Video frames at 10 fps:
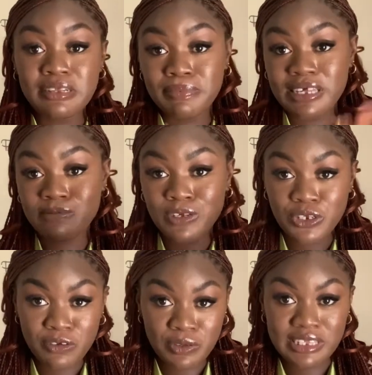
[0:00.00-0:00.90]
the best
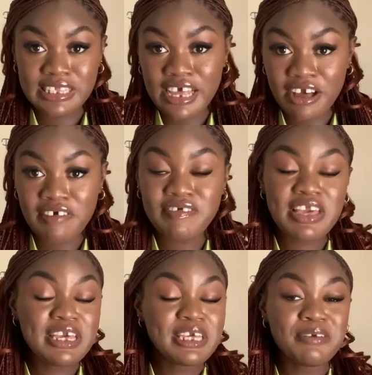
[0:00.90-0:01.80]
version of yourself,
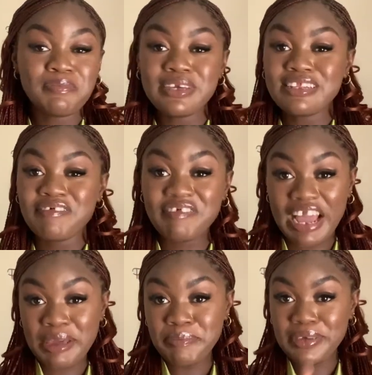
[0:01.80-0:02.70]
keep being the
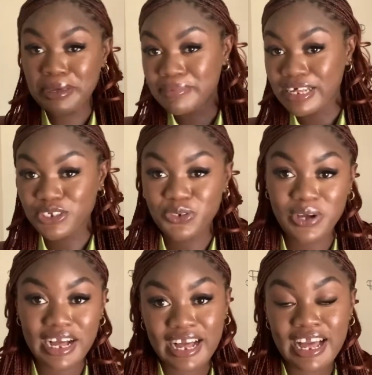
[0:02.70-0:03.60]
fine babe that
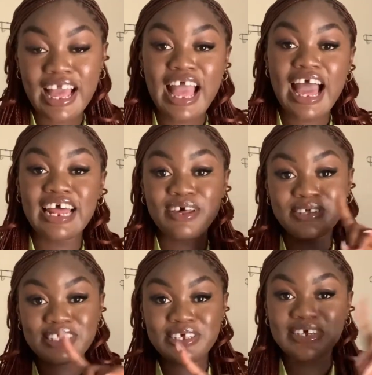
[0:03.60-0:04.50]
you are, and I'll
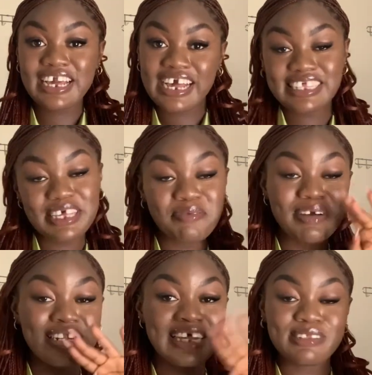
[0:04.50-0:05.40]
see you guys in
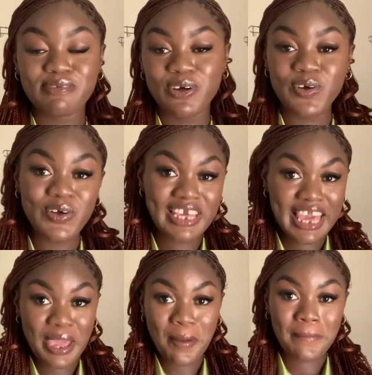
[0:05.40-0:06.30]
my next vlog.
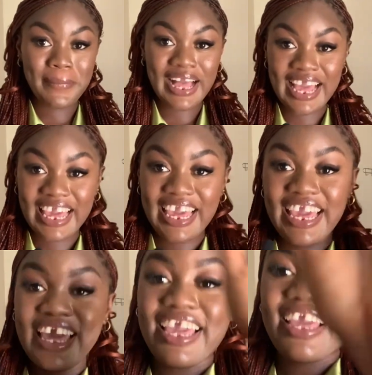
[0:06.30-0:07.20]
Okay, bye.